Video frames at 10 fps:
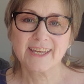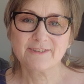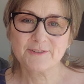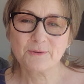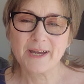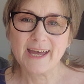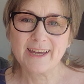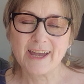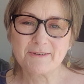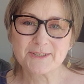If you
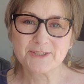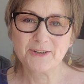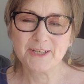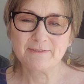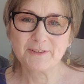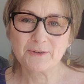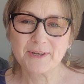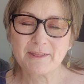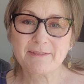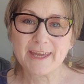are a returning
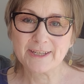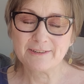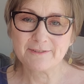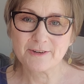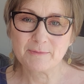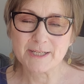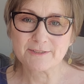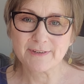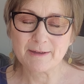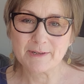viewer, thank you very much
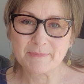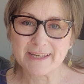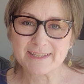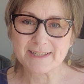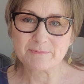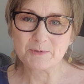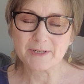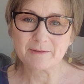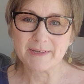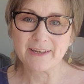for coming back and
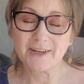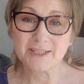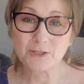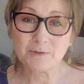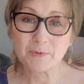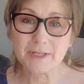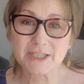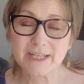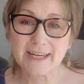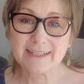supporting me. I do
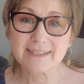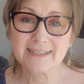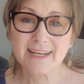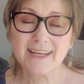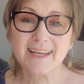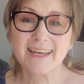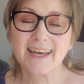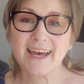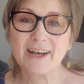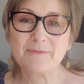appreciate it.
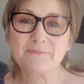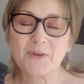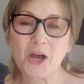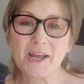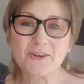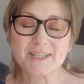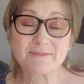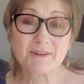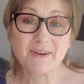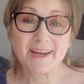I got
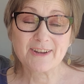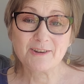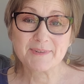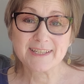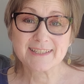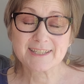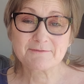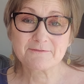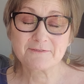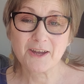some great comments
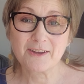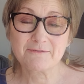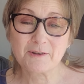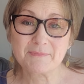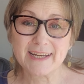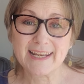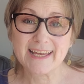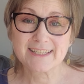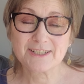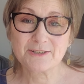from my
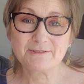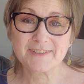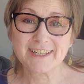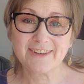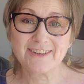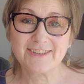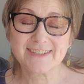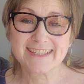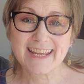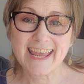last 2
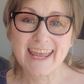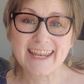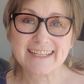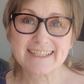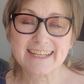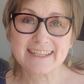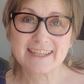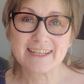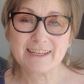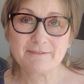videos, and in
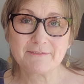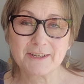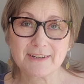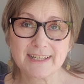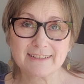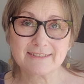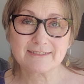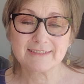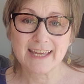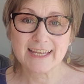the very
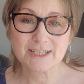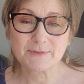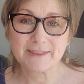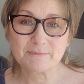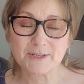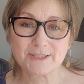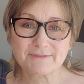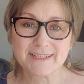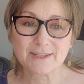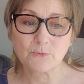last one, the most
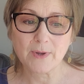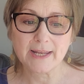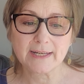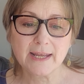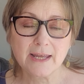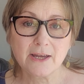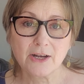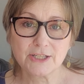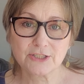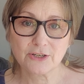recent one,
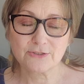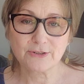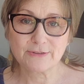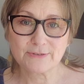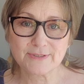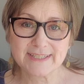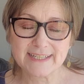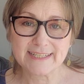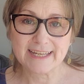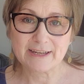I showed you through
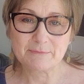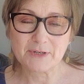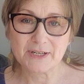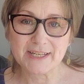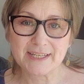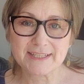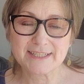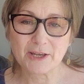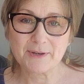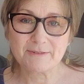setting up my
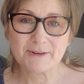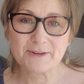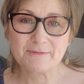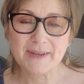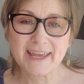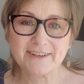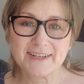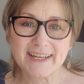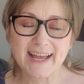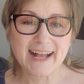sewing room, and
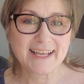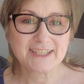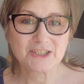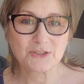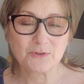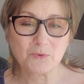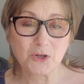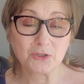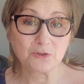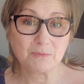I asked you
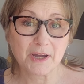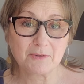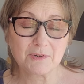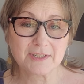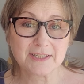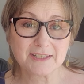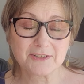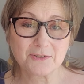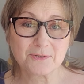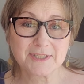what you might want
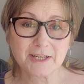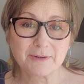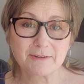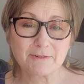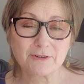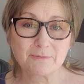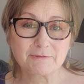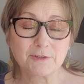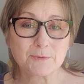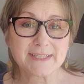in your sewing room
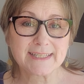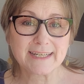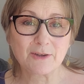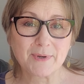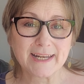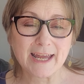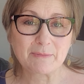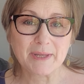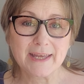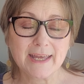if you were setting one
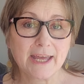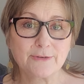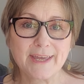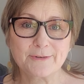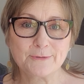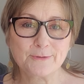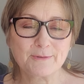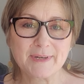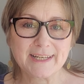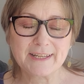up and you had all the
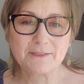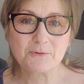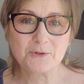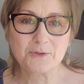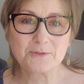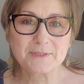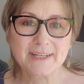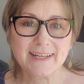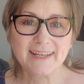money in the world.